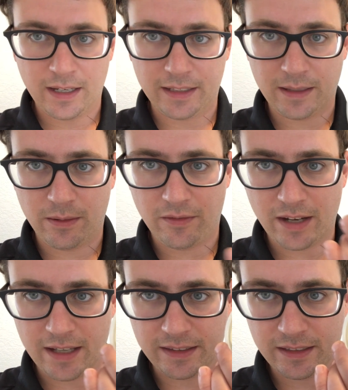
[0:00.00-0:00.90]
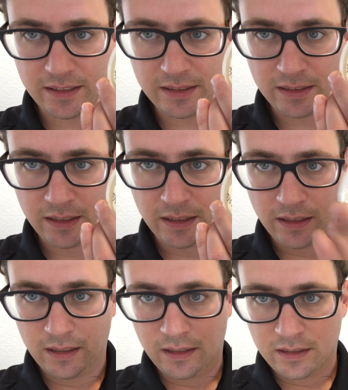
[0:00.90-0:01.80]
And then we've got this
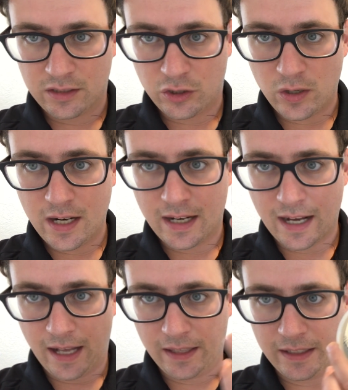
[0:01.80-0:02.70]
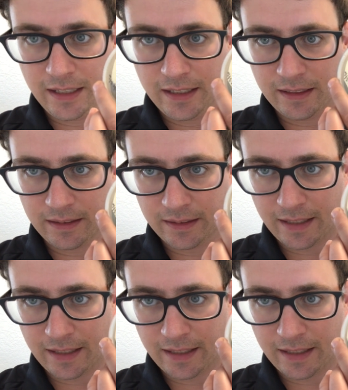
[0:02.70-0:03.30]
streak colony